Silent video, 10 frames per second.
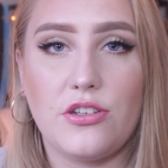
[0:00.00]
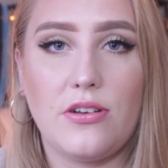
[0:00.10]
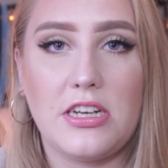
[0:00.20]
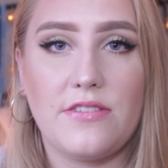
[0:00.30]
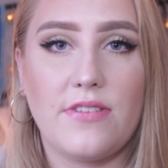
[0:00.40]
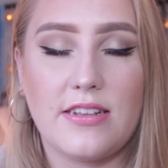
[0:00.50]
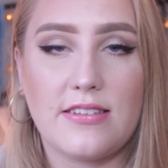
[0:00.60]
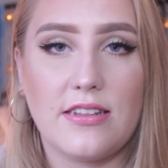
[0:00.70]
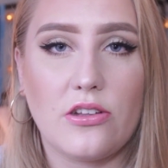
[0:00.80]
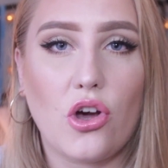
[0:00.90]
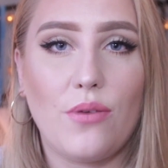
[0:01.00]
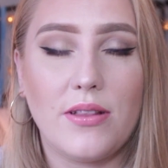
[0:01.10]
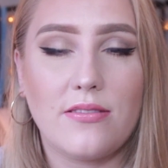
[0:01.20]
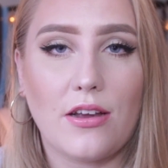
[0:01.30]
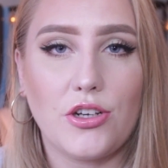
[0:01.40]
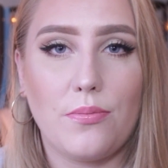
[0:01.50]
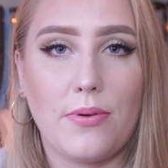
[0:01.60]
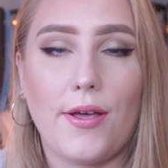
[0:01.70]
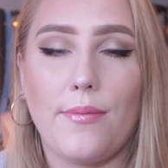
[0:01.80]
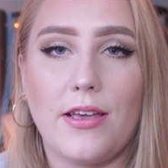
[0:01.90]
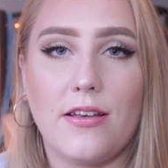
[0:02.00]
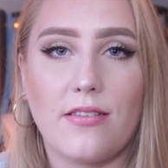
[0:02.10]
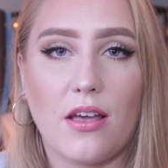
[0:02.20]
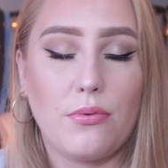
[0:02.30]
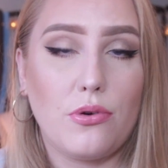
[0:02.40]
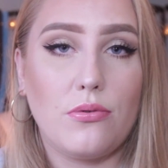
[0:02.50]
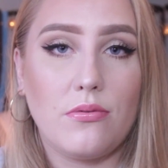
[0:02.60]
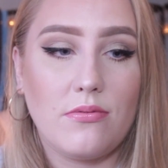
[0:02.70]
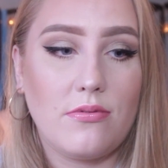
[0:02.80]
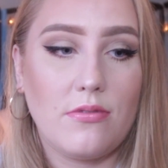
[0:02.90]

do leave it in the comment section below because I will